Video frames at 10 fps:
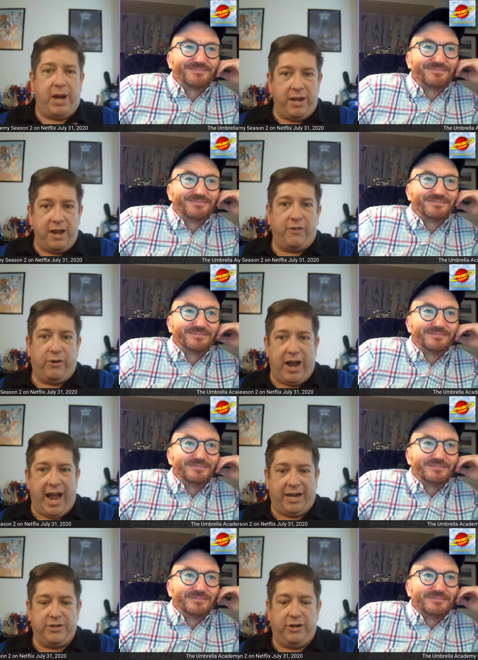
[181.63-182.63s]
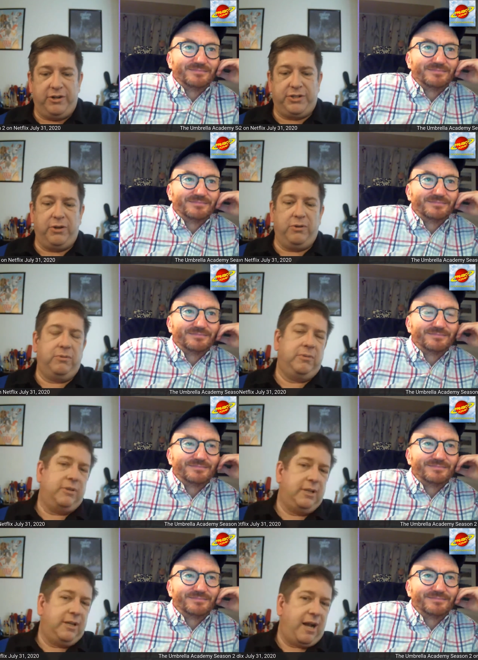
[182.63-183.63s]
Speaker 1: by another actor. So
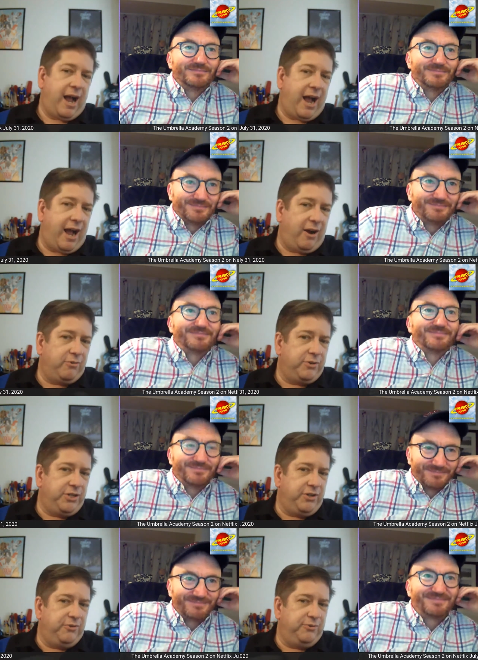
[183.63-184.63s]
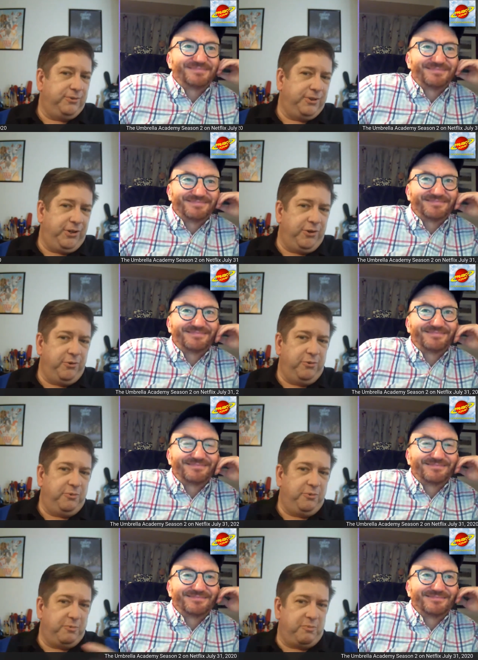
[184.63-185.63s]
how do
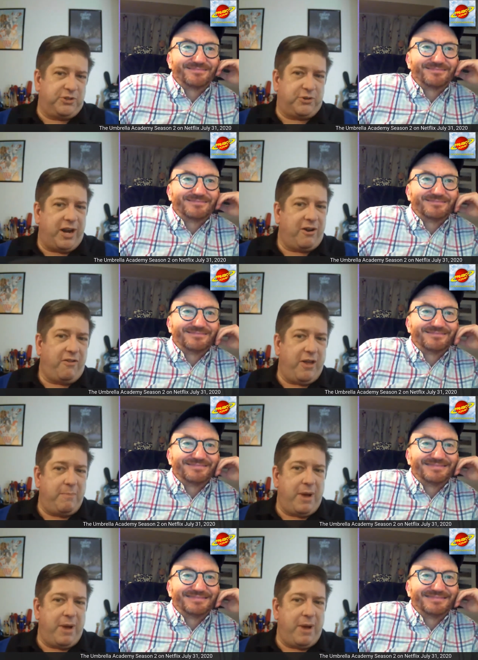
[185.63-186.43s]
you strike all that